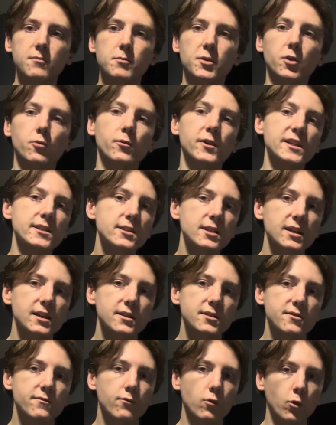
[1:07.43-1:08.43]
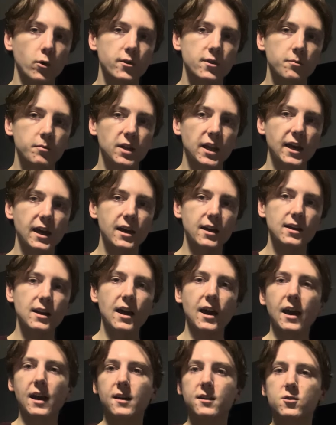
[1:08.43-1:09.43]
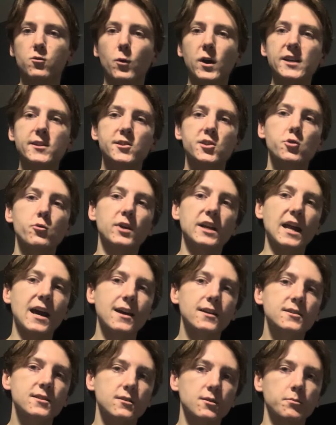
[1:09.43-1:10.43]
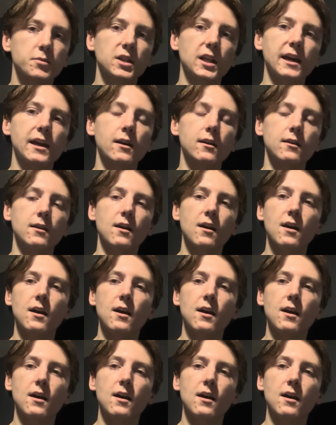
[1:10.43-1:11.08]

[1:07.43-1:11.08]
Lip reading: but reasonings for the plan and ways to enact the plan